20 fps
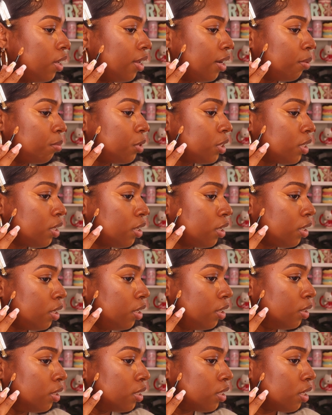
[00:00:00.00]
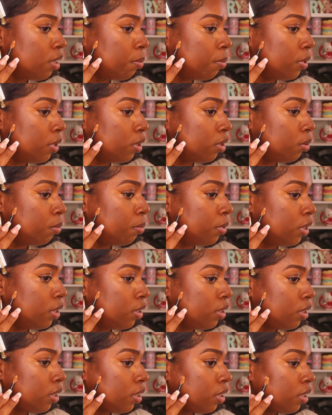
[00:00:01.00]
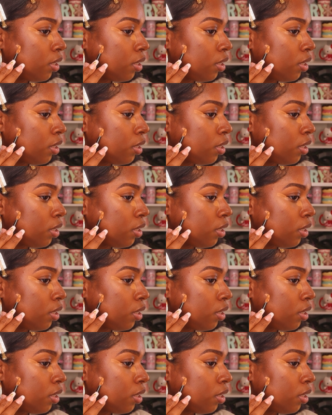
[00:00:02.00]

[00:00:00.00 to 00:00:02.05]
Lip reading: And I'm just going to clean this up a little bit.